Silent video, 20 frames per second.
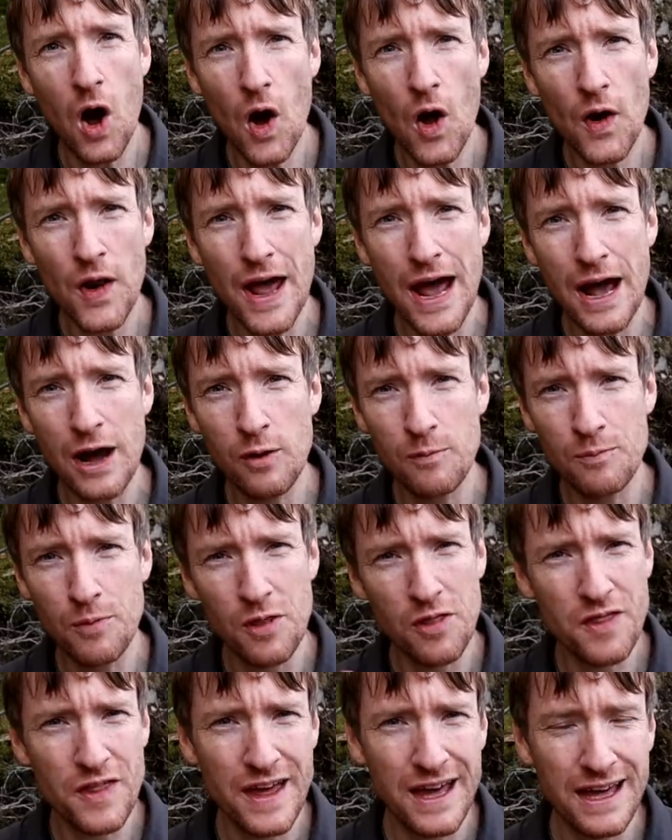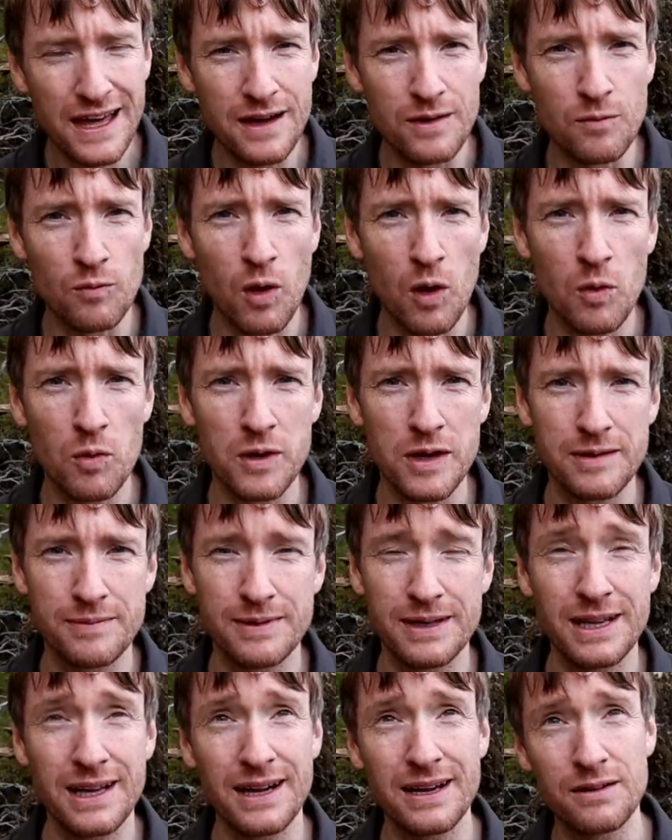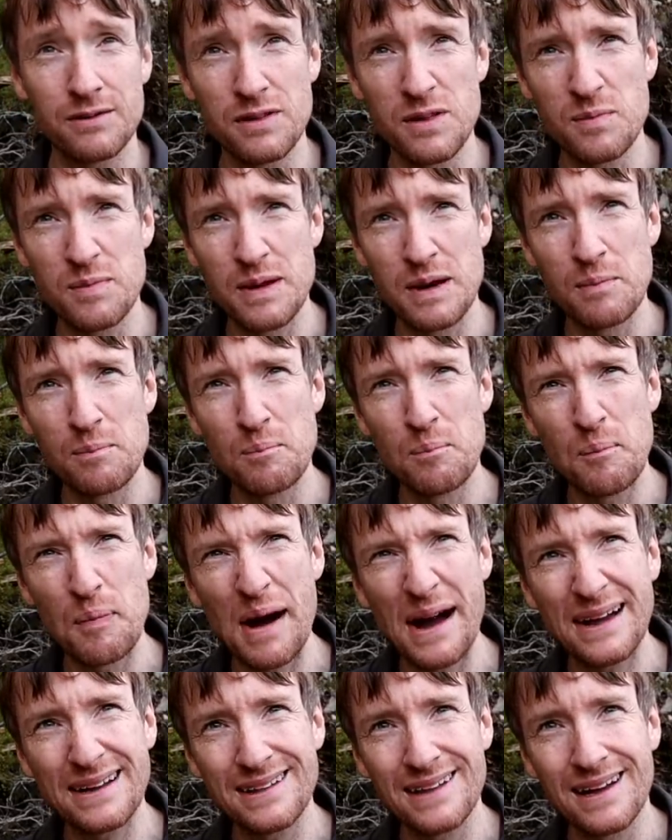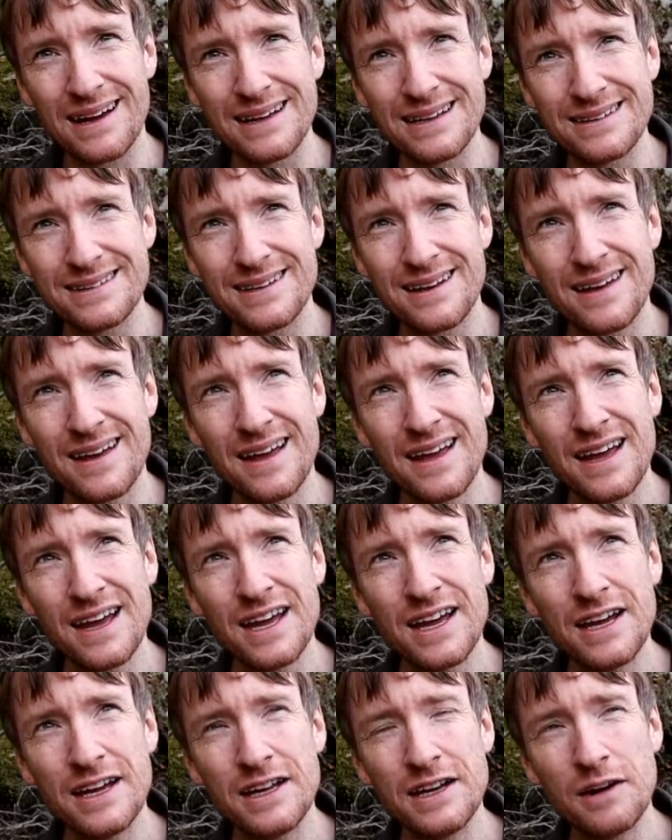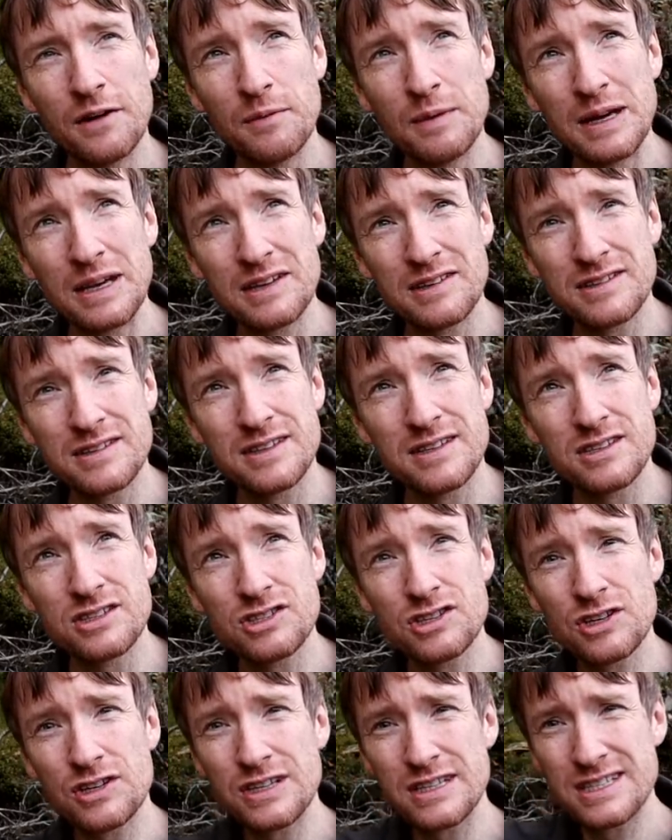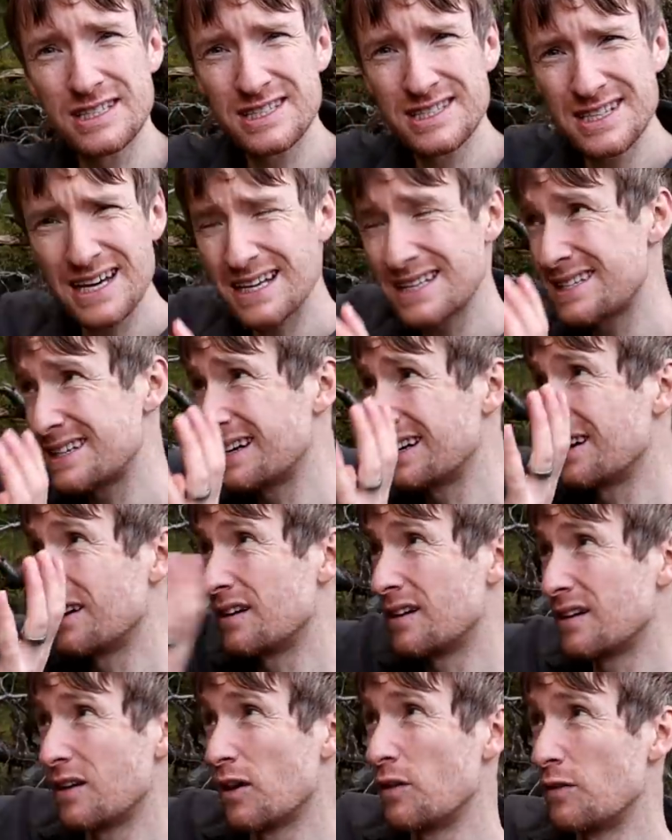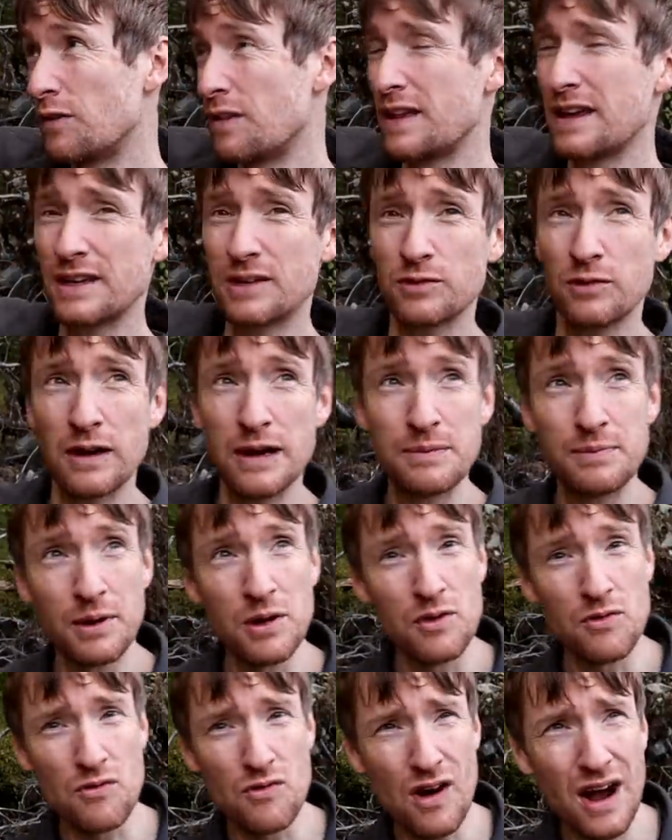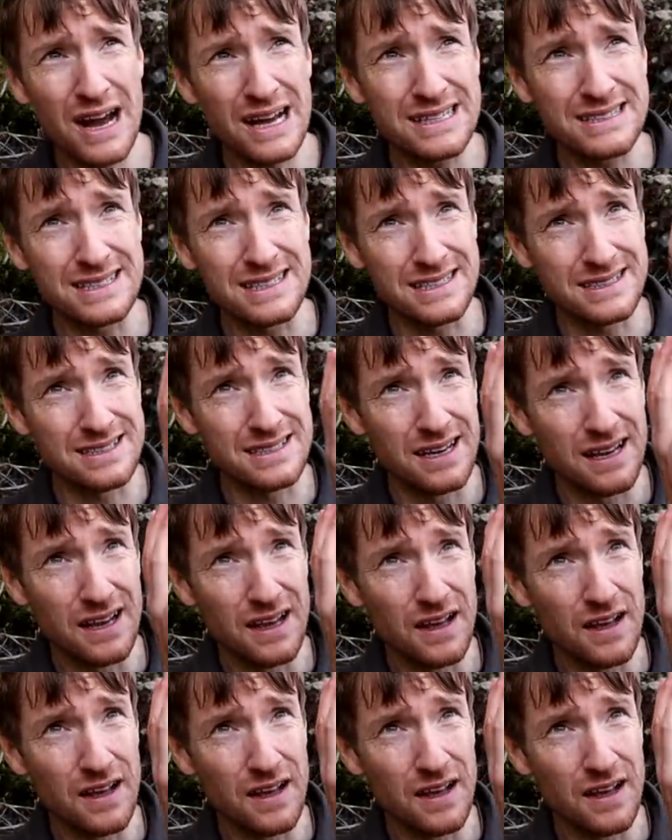can't help but thinking, what would it be like with a bit of backlight? You know, because the sun is setting over this way, but it rises